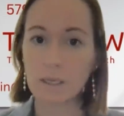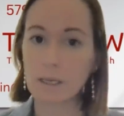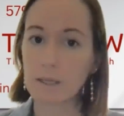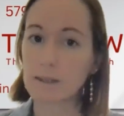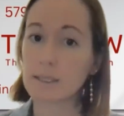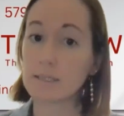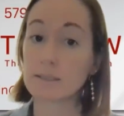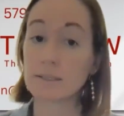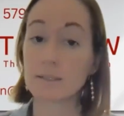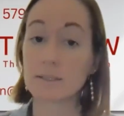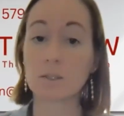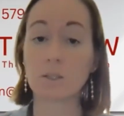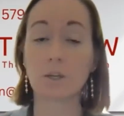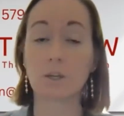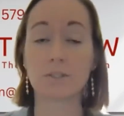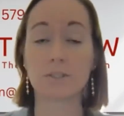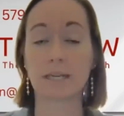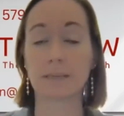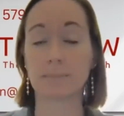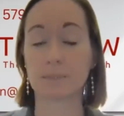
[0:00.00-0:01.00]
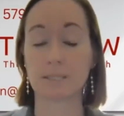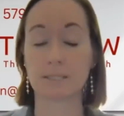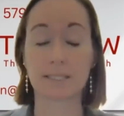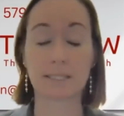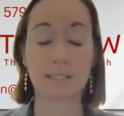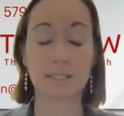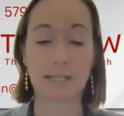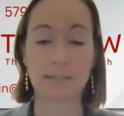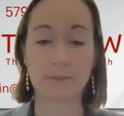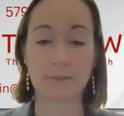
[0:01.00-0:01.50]
it's close to up to
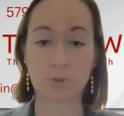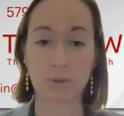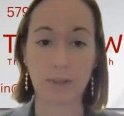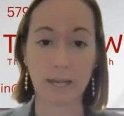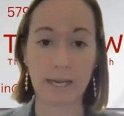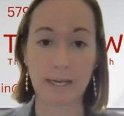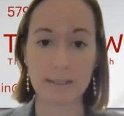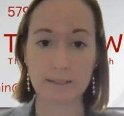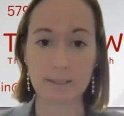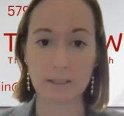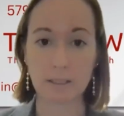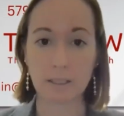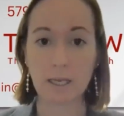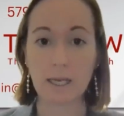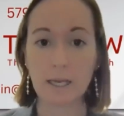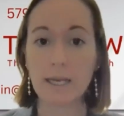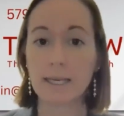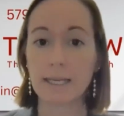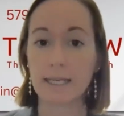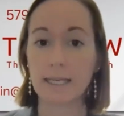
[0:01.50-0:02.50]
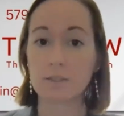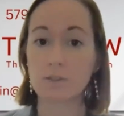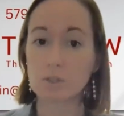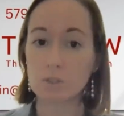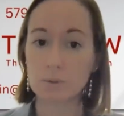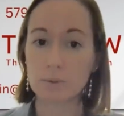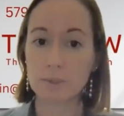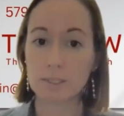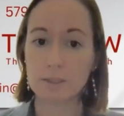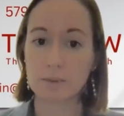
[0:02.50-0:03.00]
600,000
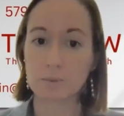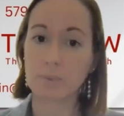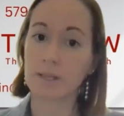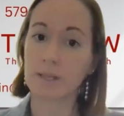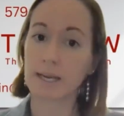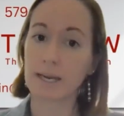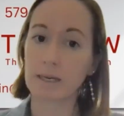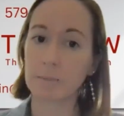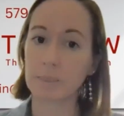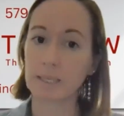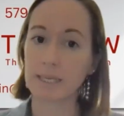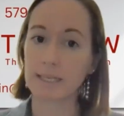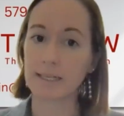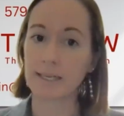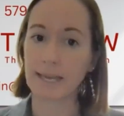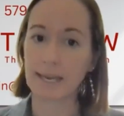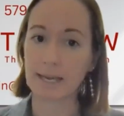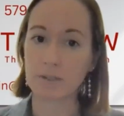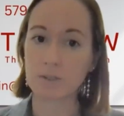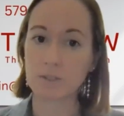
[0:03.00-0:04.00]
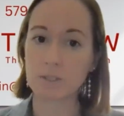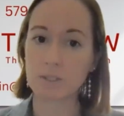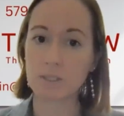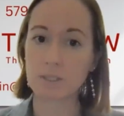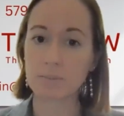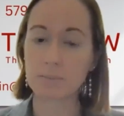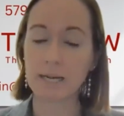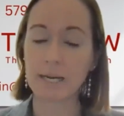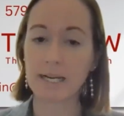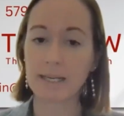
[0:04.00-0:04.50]
into it without it being counted
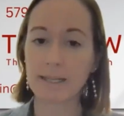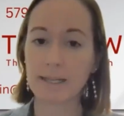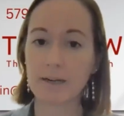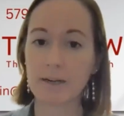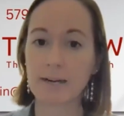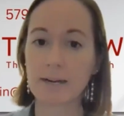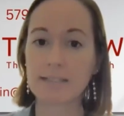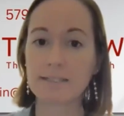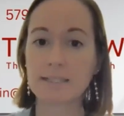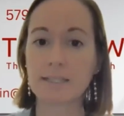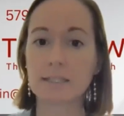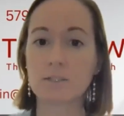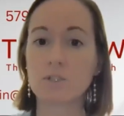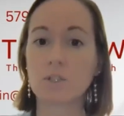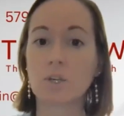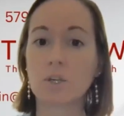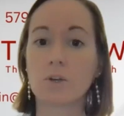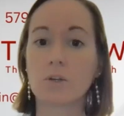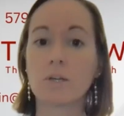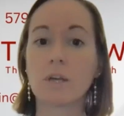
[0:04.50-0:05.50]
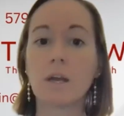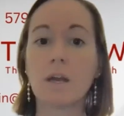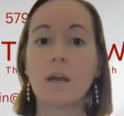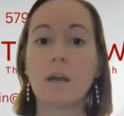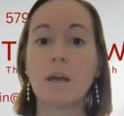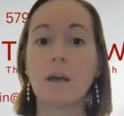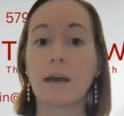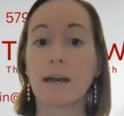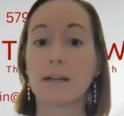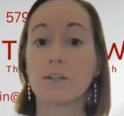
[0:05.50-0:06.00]
as part of their asset. So,
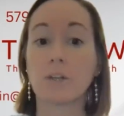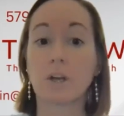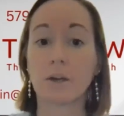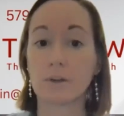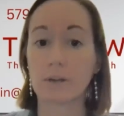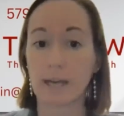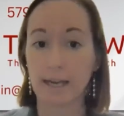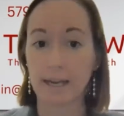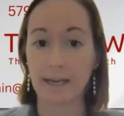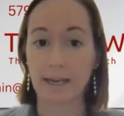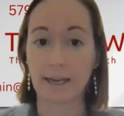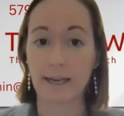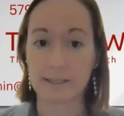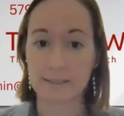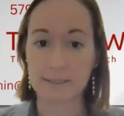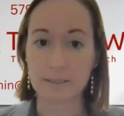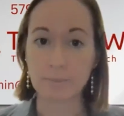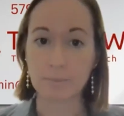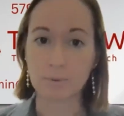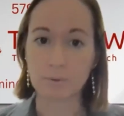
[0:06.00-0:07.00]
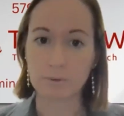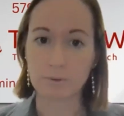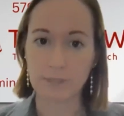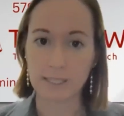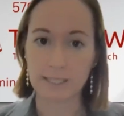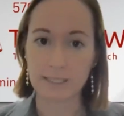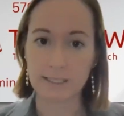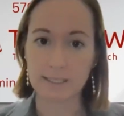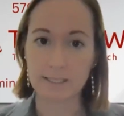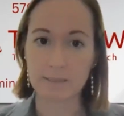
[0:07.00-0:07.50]
you know, a
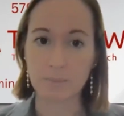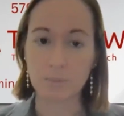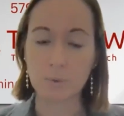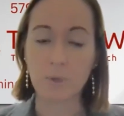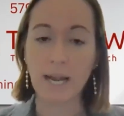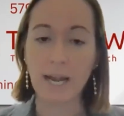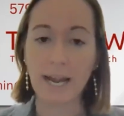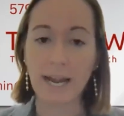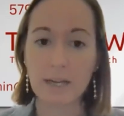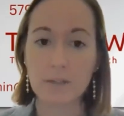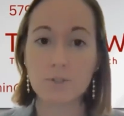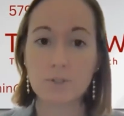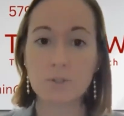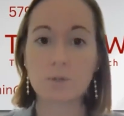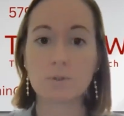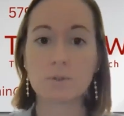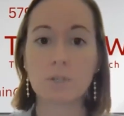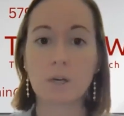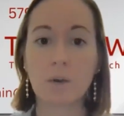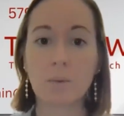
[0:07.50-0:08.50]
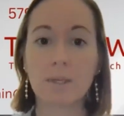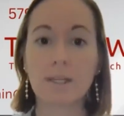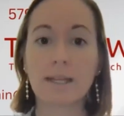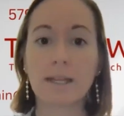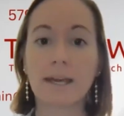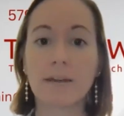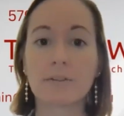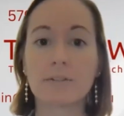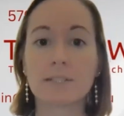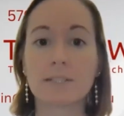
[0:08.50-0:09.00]
fairly simple house could go in
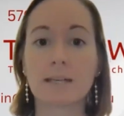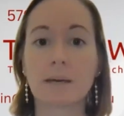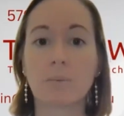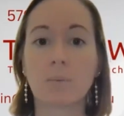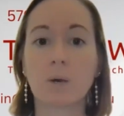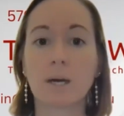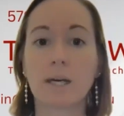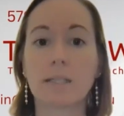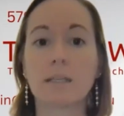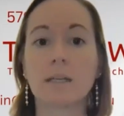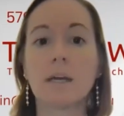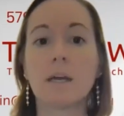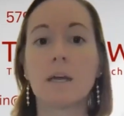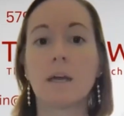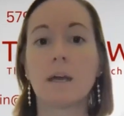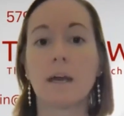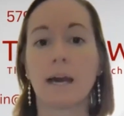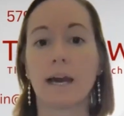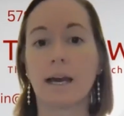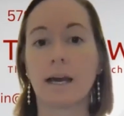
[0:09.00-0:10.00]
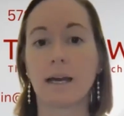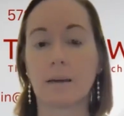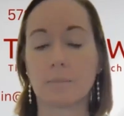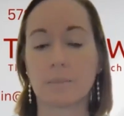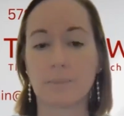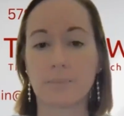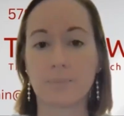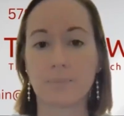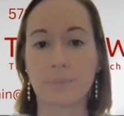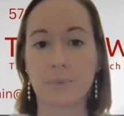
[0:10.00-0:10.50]
there for someone.
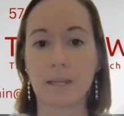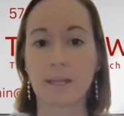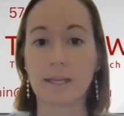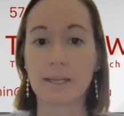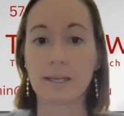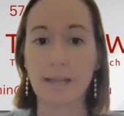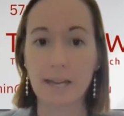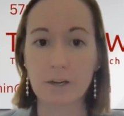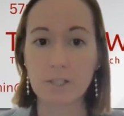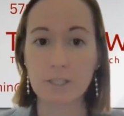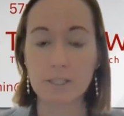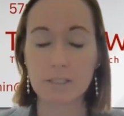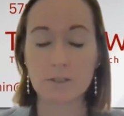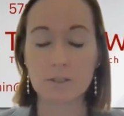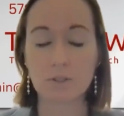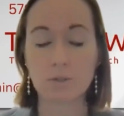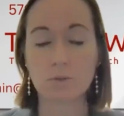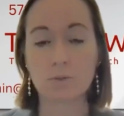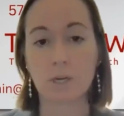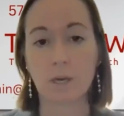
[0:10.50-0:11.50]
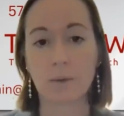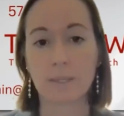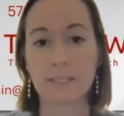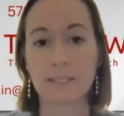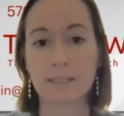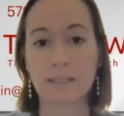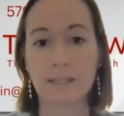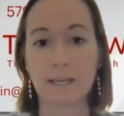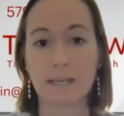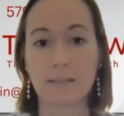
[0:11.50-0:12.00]
Inheritance could go
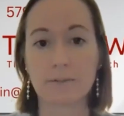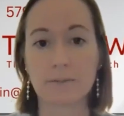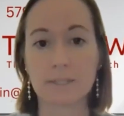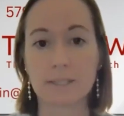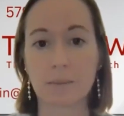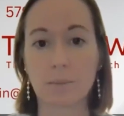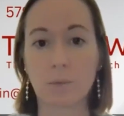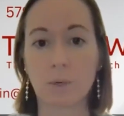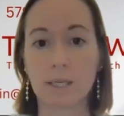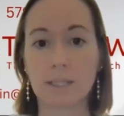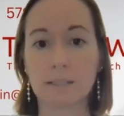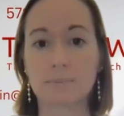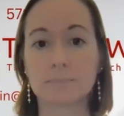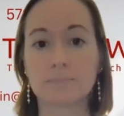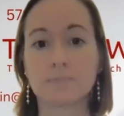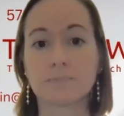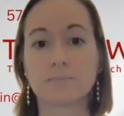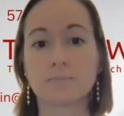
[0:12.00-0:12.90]
into that for someone.